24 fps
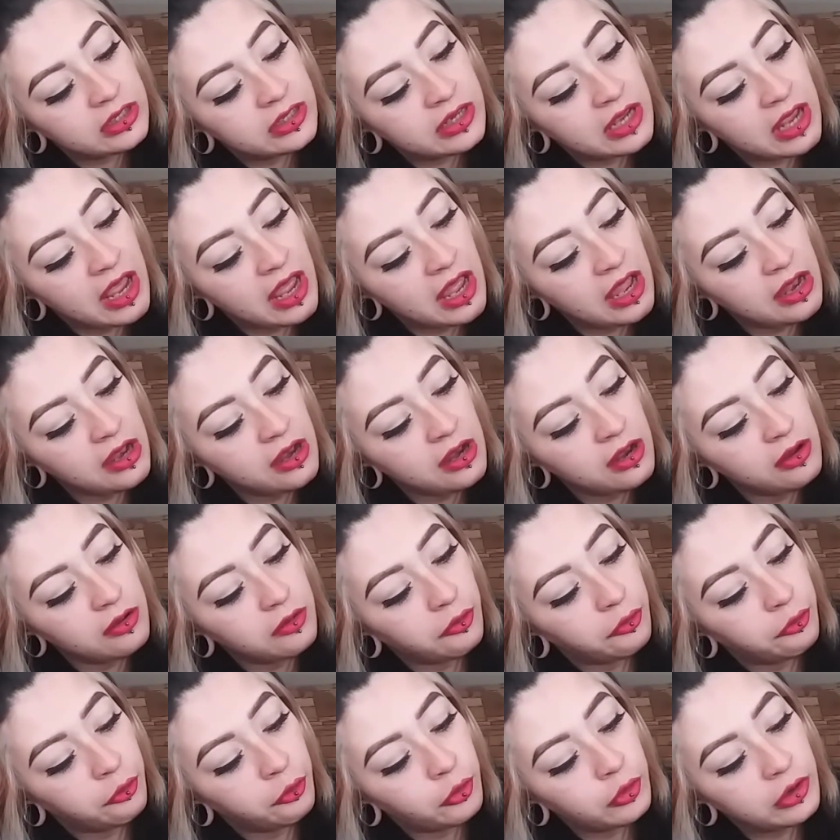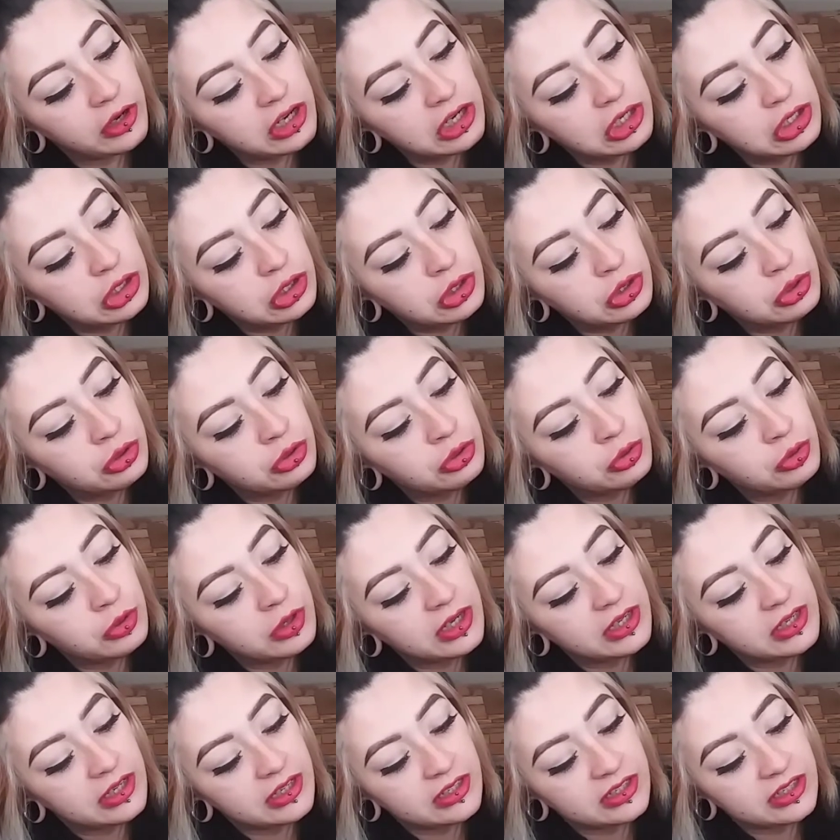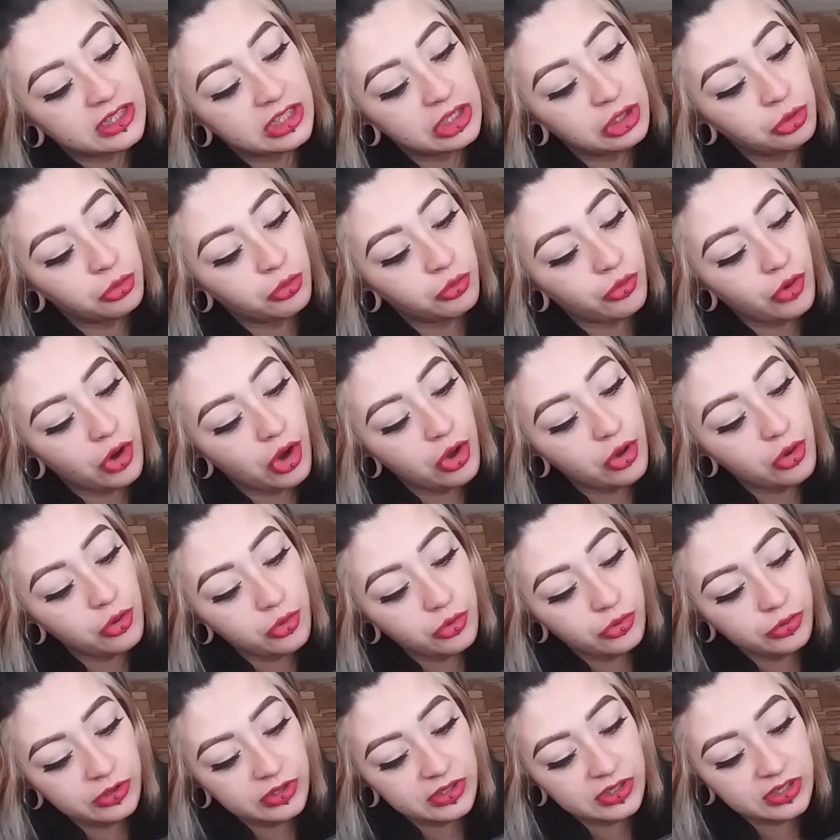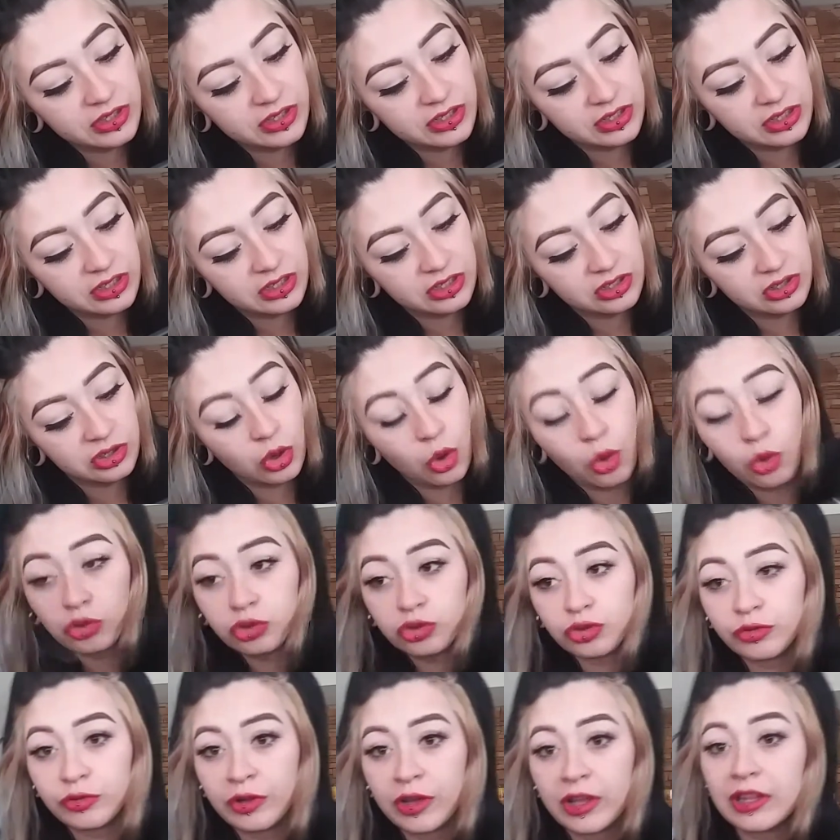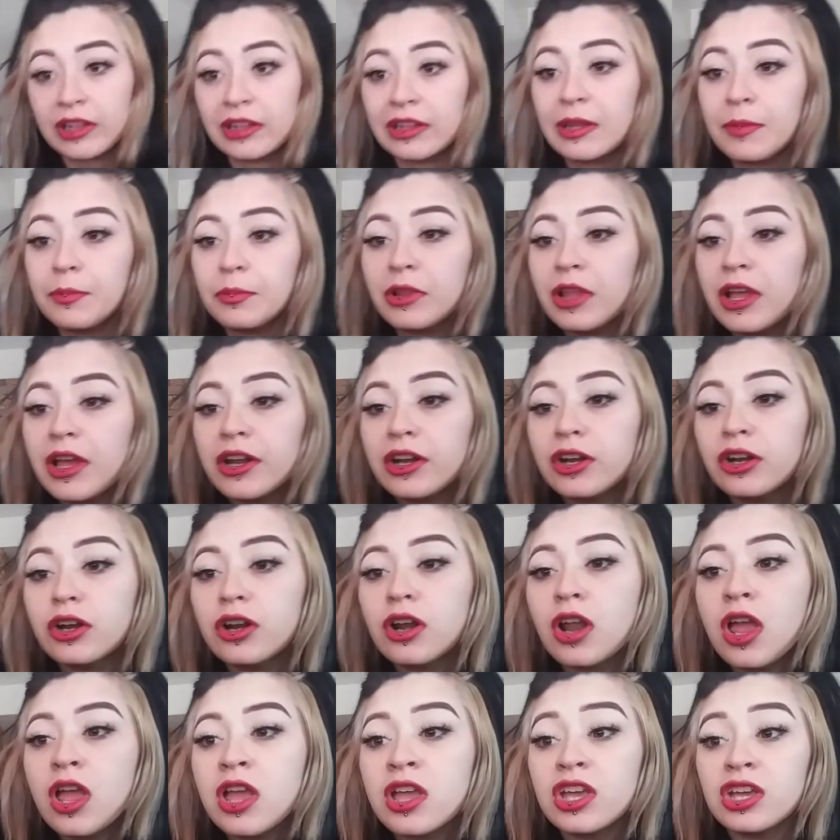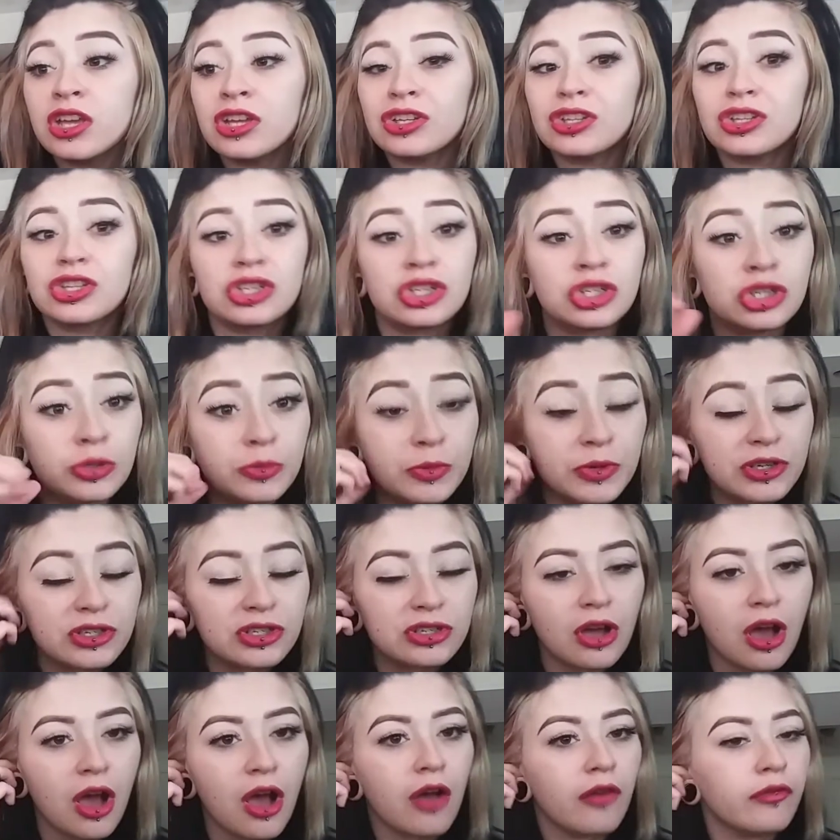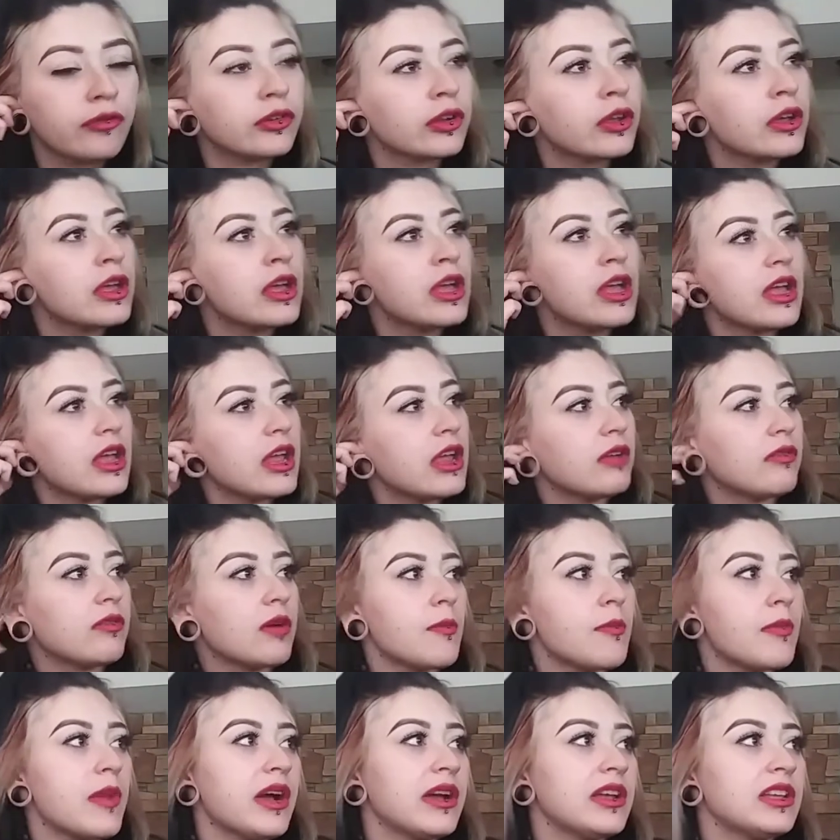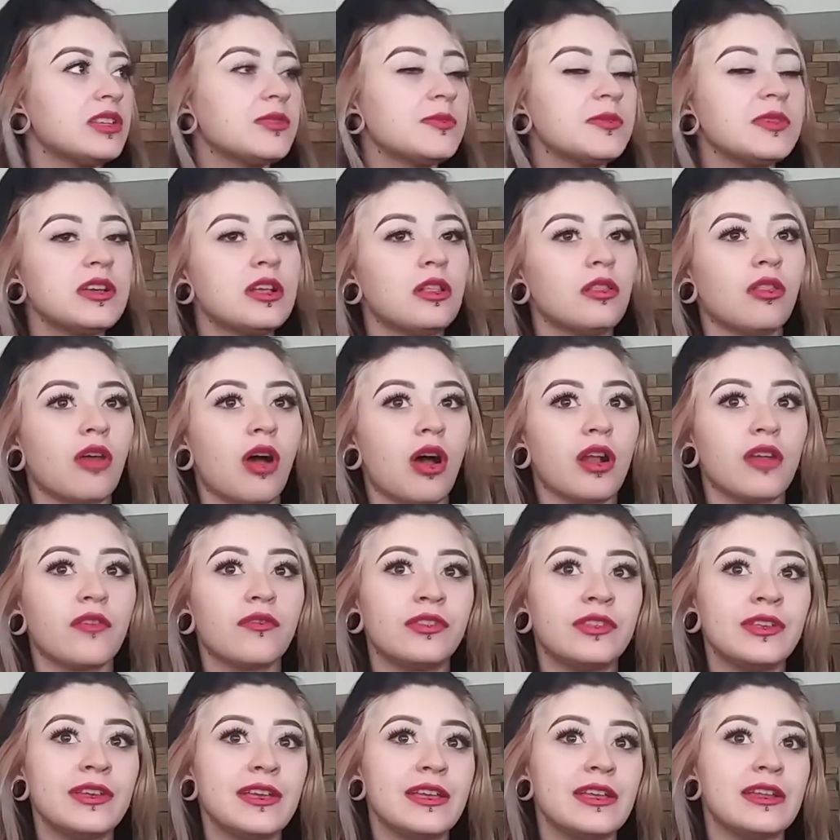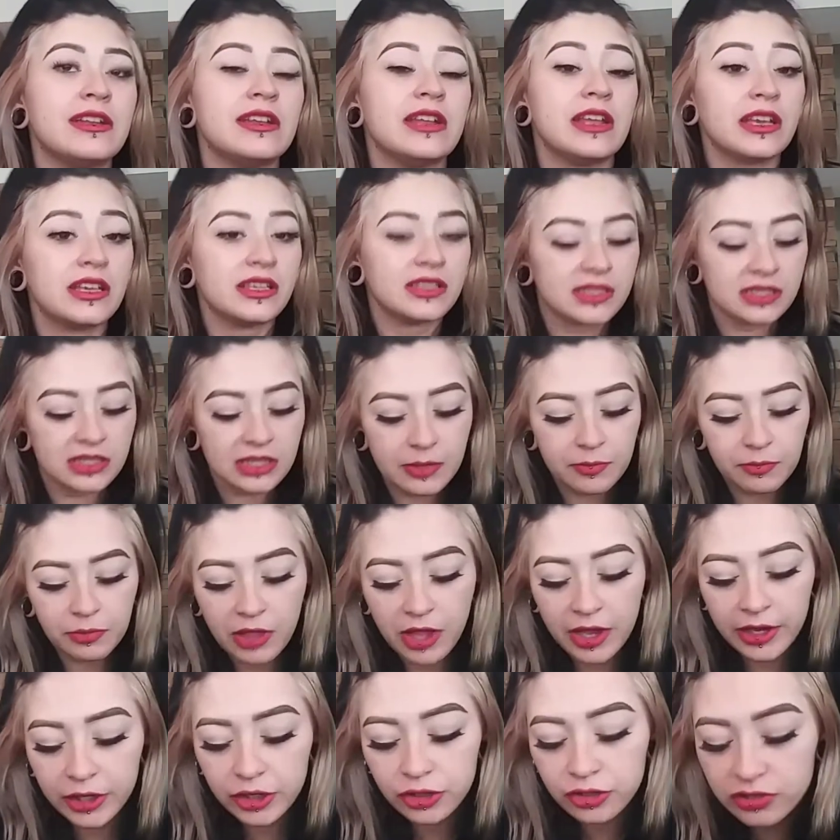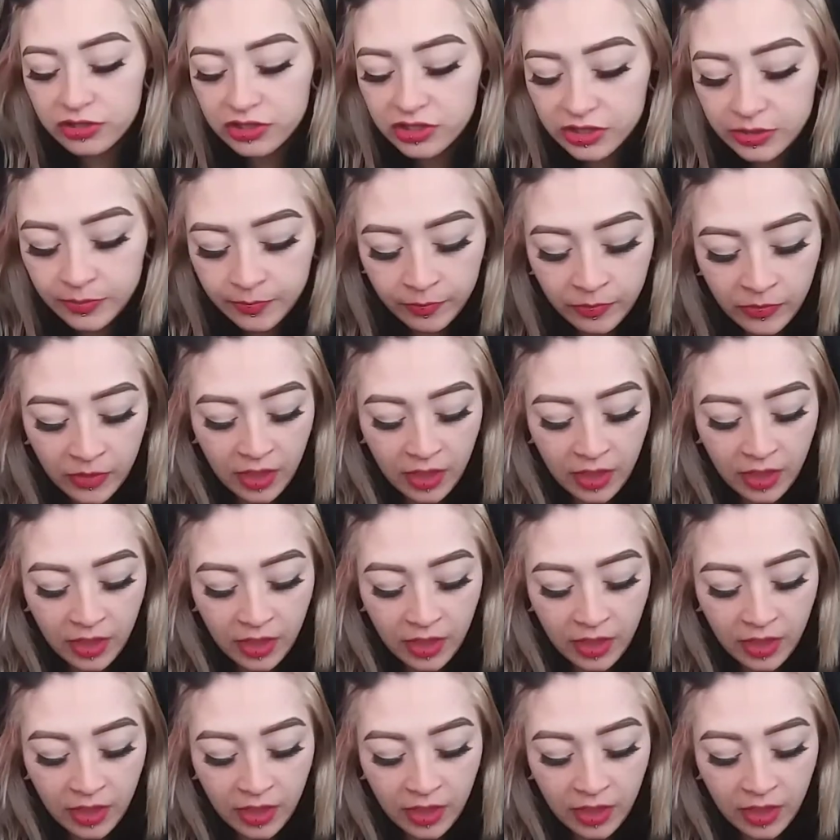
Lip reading: 1042 Dusty Rose. It's an ultrafine lip liner. It's super soft. It reminds me a lot of the NYX lip liners.